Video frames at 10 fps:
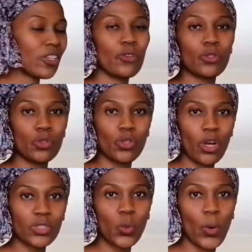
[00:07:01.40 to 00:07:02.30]
You do
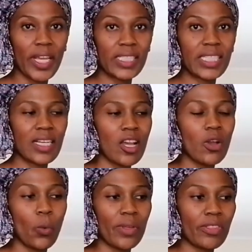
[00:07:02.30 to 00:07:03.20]
not wait
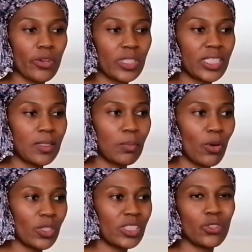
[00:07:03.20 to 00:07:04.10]
with your
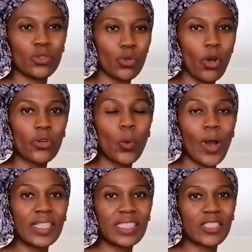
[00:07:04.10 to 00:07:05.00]
teapot. You do not
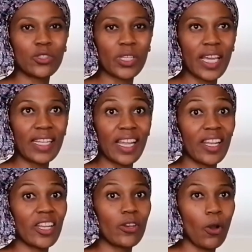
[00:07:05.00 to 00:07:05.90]
want it to get
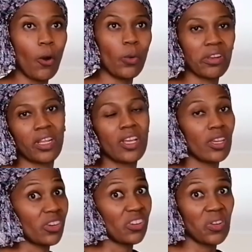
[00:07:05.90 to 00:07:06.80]
any cold.
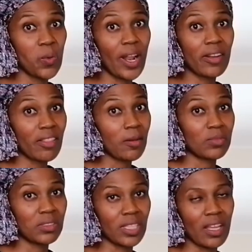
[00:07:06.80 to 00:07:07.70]
You don't want
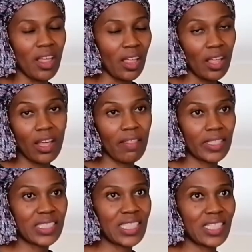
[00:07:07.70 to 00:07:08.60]
them to say,
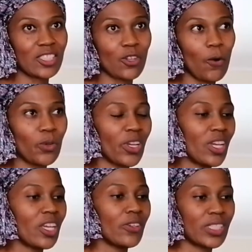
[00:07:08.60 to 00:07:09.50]
this tea is cold.
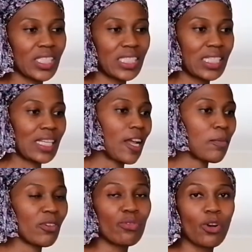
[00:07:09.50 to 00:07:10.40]
You just
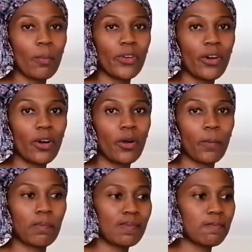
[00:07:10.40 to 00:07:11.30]
grab it from your